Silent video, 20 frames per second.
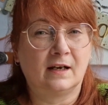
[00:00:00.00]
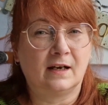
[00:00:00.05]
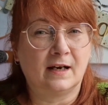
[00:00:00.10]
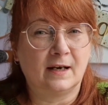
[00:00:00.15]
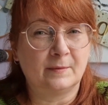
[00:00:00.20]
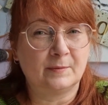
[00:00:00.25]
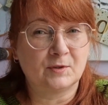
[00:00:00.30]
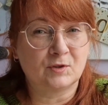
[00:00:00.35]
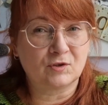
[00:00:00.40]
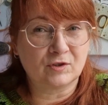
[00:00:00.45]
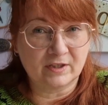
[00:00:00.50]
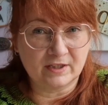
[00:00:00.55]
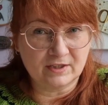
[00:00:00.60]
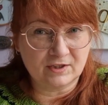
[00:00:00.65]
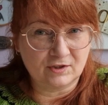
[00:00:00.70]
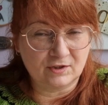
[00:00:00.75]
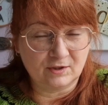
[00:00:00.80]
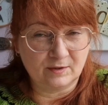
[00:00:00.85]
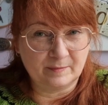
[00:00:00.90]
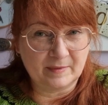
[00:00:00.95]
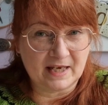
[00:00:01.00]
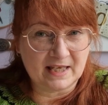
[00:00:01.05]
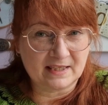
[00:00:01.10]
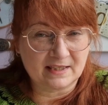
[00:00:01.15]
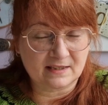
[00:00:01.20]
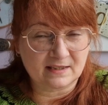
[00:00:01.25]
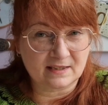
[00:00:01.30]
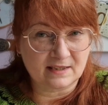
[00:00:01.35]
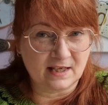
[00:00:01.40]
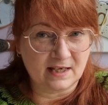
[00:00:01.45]
I was trying to do
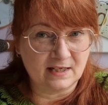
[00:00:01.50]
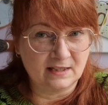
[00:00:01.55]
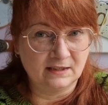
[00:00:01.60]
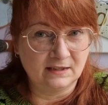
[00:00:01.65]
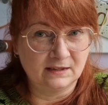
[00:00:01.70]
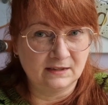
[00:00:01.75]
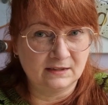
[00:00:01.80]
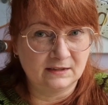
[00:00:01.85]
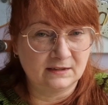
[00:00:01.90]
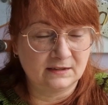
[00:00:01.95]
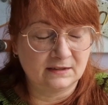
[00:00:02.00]
maths then.